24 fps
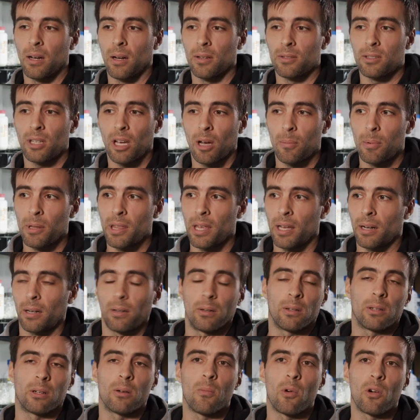On top of that, on
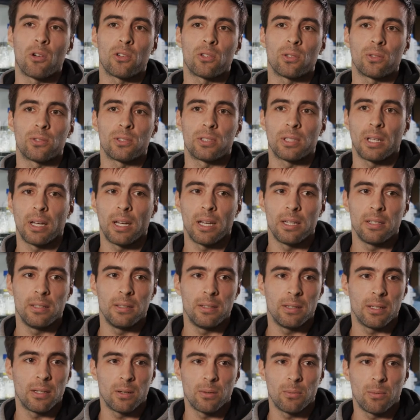the commercial side,
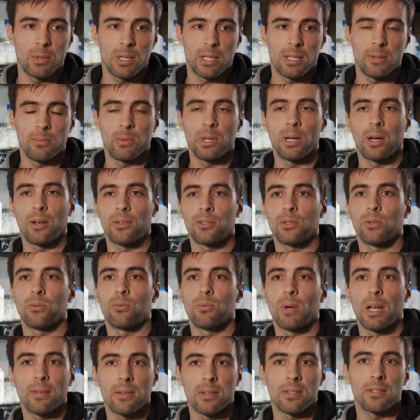we also
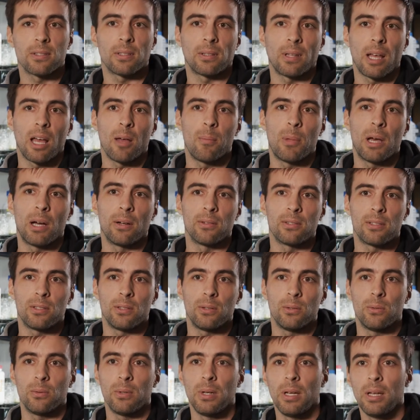rent this lab out
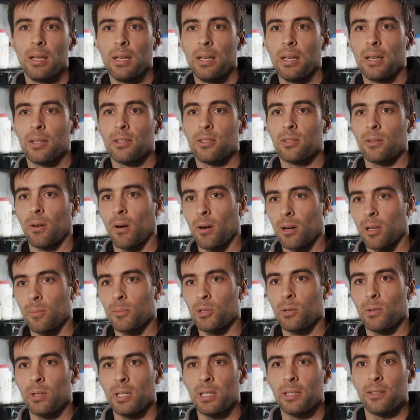to
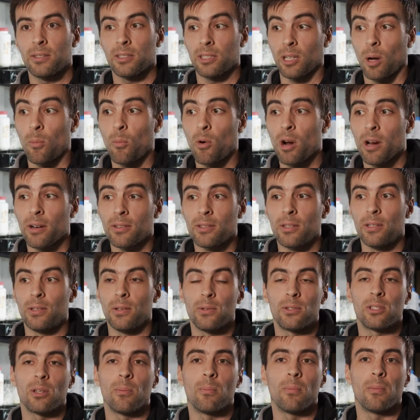startups who need somewhere to
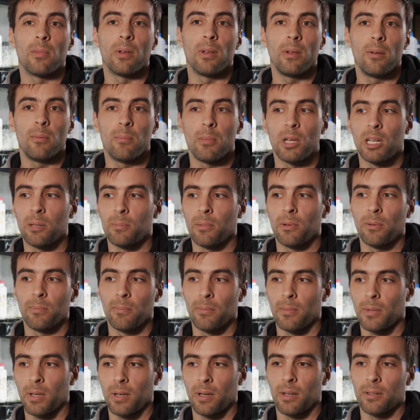do some
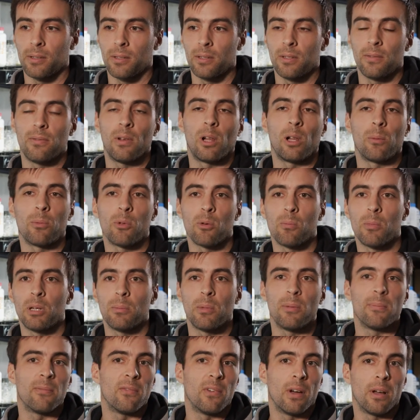minimum, to develop their
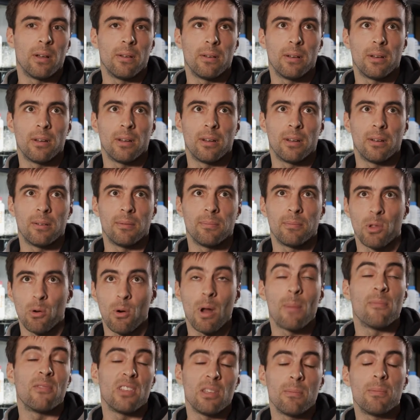minimum, their
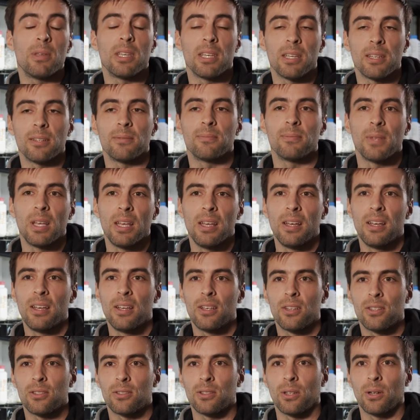MVP.
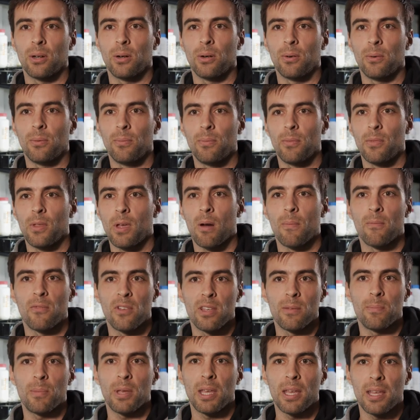So their
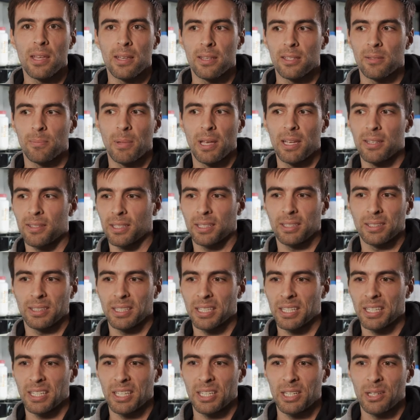MVP is
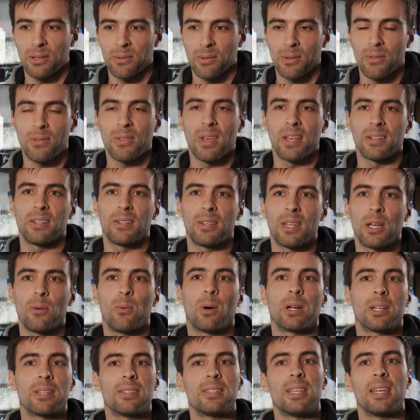basically, the thing that they
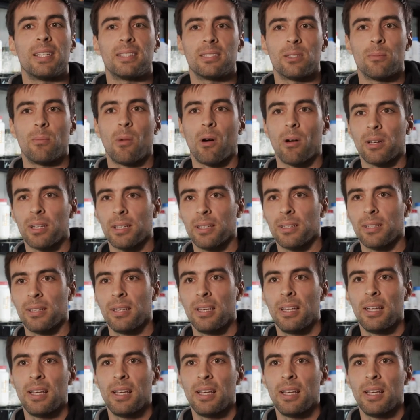want to take to market,